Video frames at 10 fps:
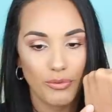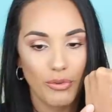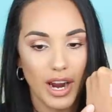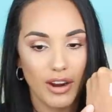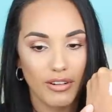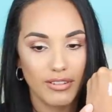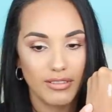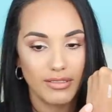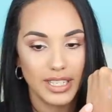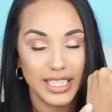Wow.
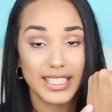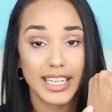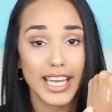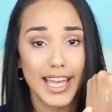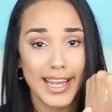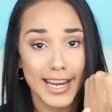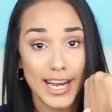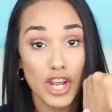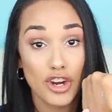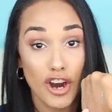It's like
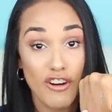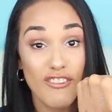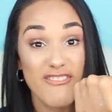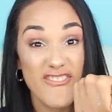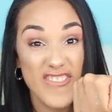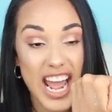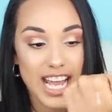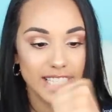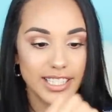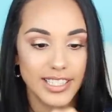in your
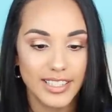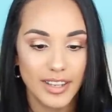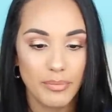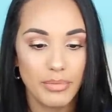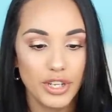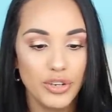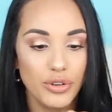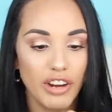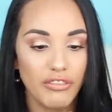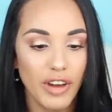face.
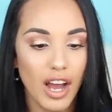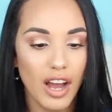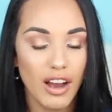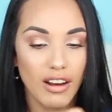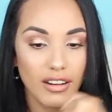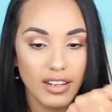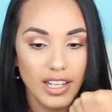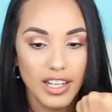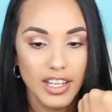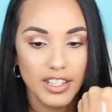Beautiful.
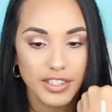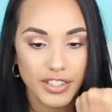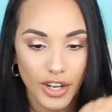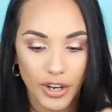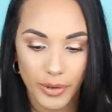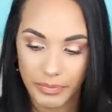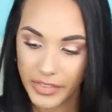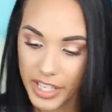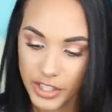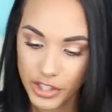So
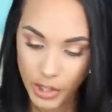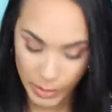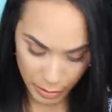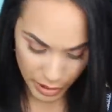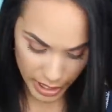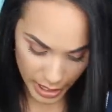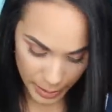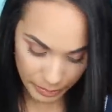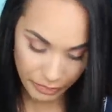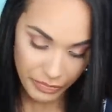it is super
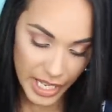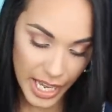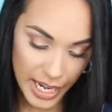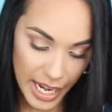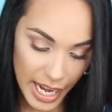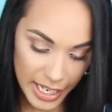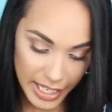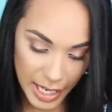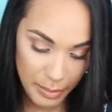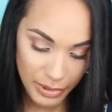pretty. And I
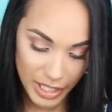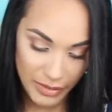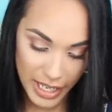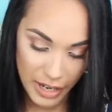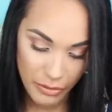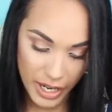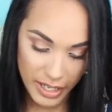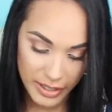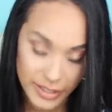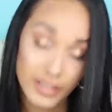can't believe that I've
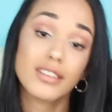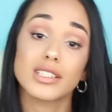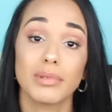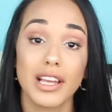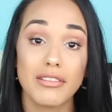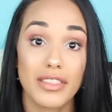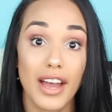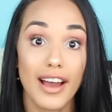waited this long to play with